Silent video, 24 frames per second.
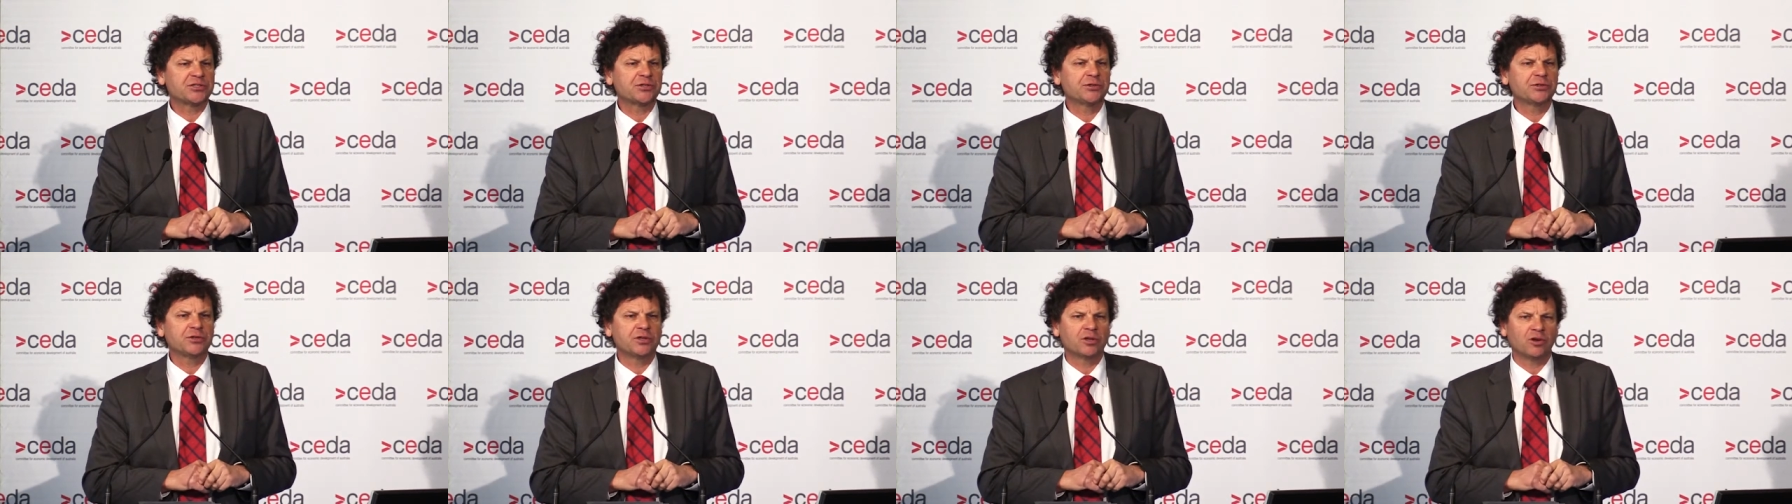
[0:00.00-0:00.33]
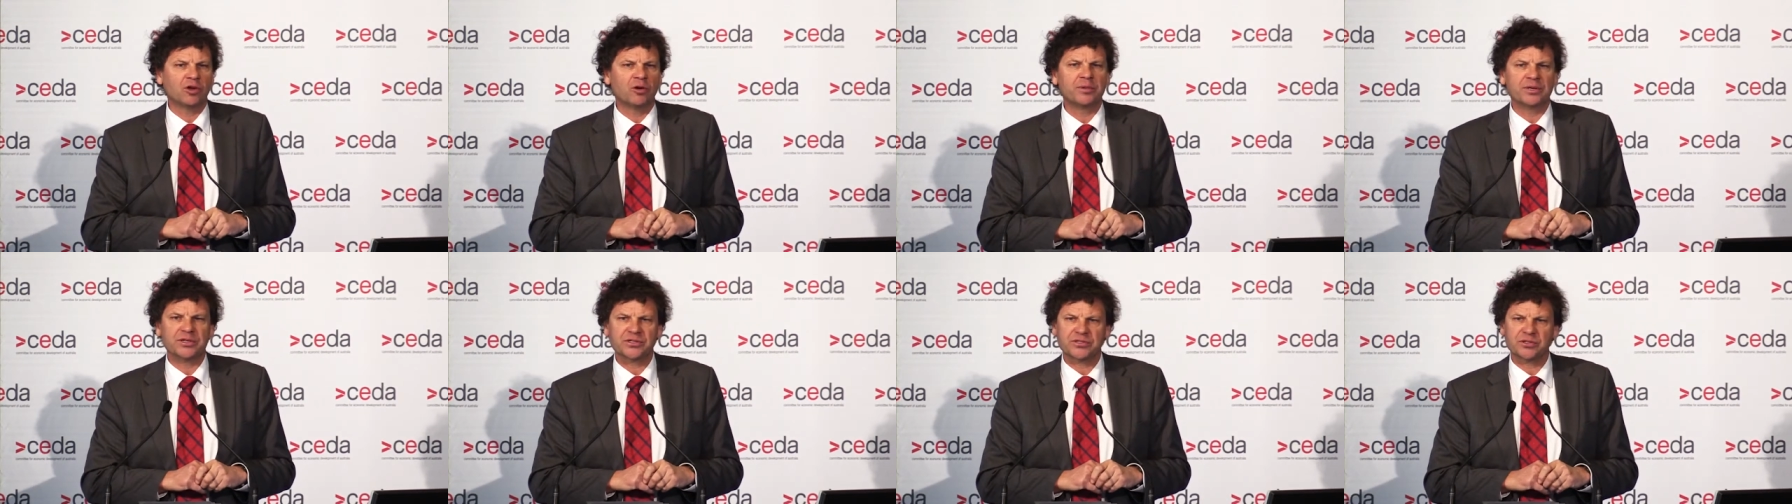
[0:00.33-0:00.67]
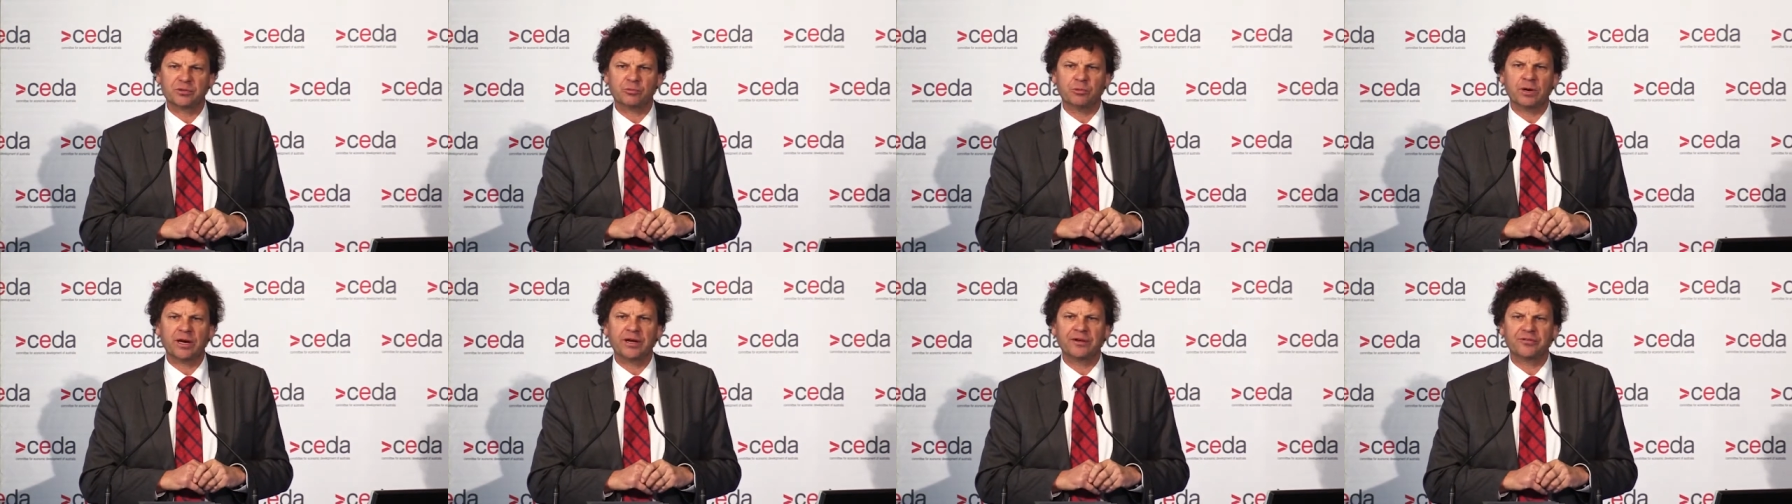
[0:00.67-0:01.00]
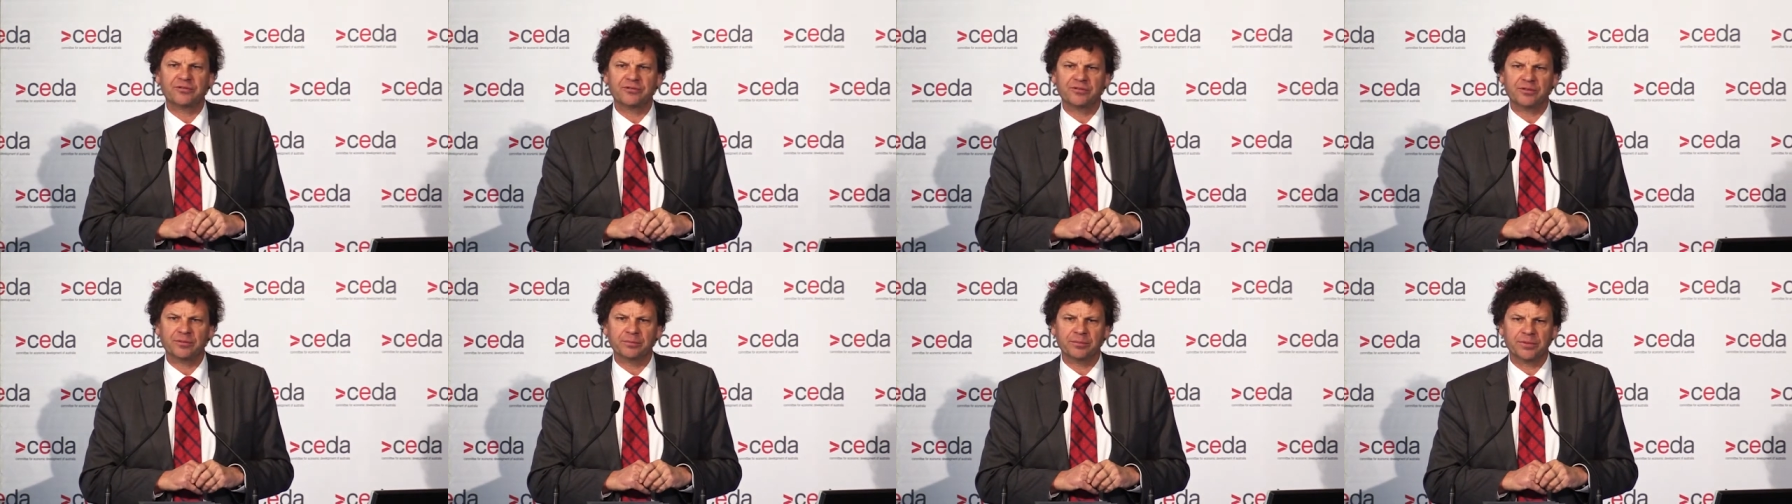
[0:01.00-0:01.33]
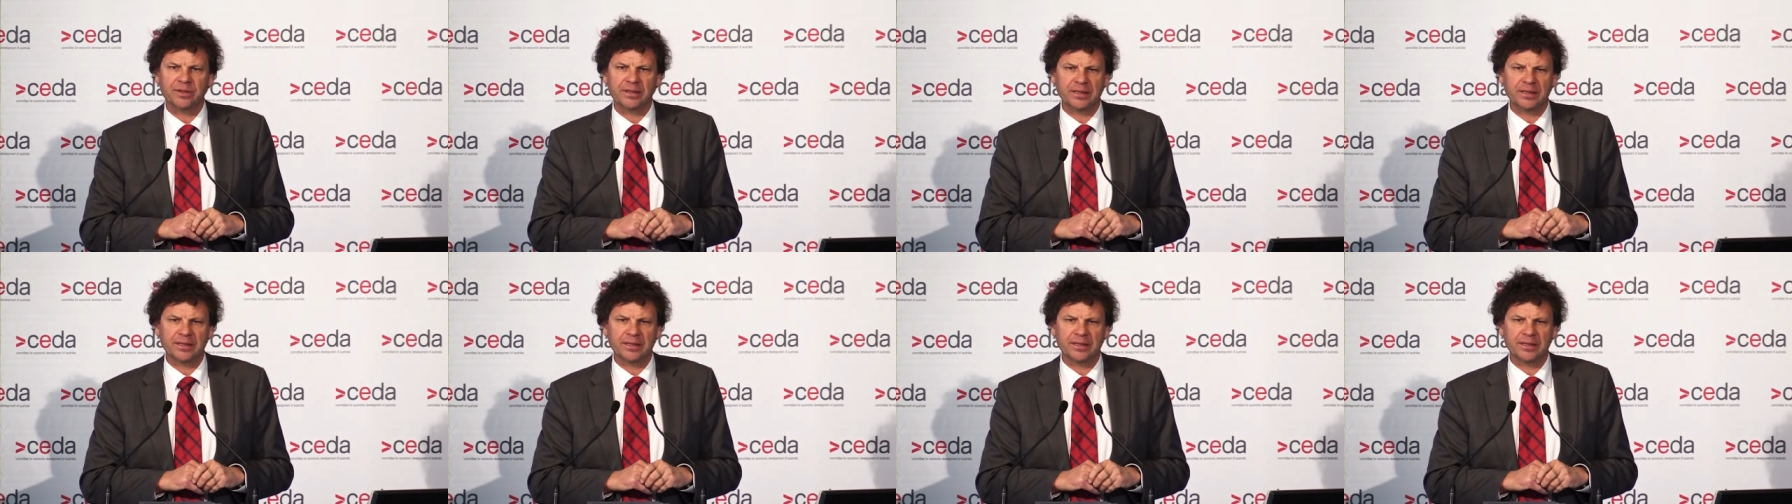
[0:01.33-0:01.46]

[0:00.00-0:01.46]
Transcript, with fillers: 2 kilometres away from